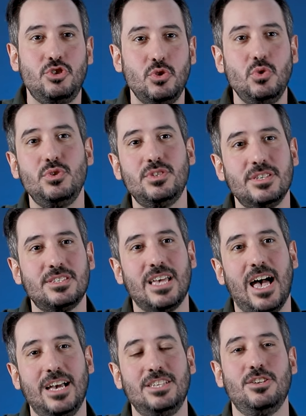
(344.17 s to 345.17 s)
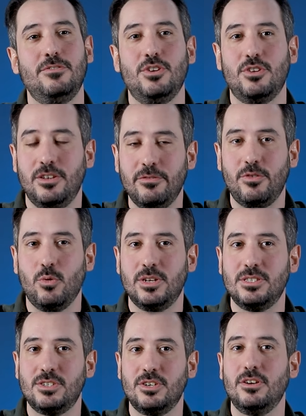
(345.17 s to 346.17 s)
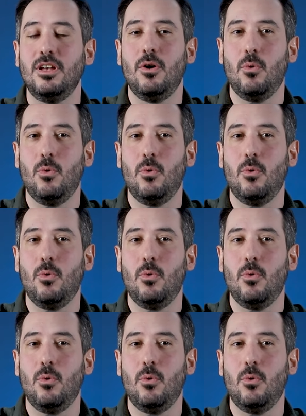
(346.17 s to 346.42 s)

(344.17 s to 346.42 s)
choose the size of your influencer